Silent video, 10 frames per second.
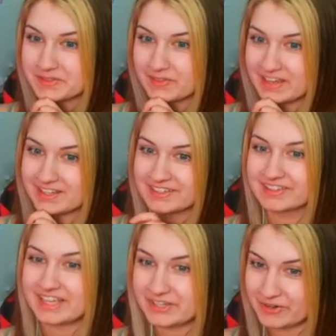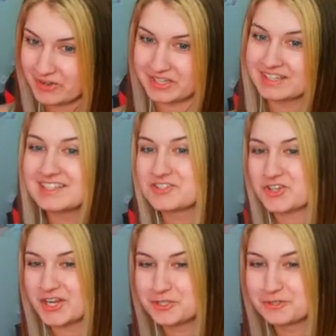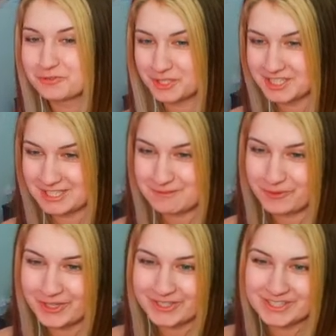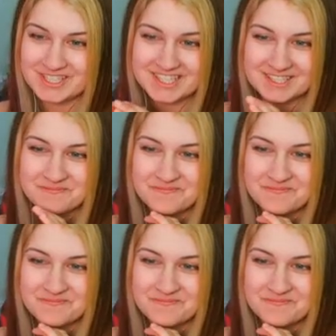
like later on is trying to avoid the spoilers.